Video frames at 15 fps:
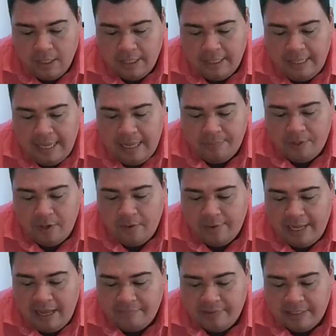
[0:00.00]
Gabe, no,
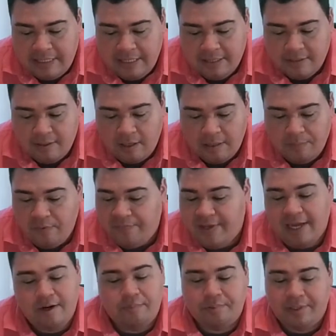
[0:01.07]
I haven't seen the Sonic
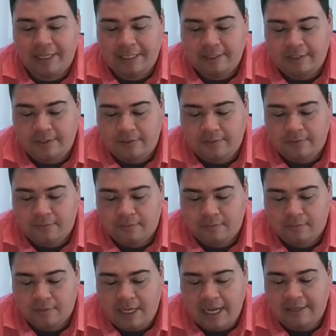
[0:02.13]
movie. I don't plan to.
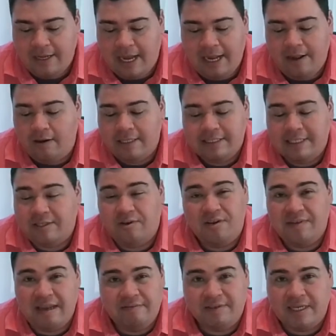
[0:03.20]
I honestly don't
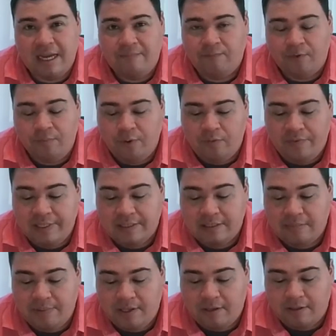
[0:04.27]
even have time for movies,
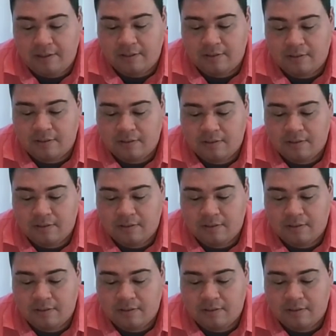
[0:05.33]
to be honest.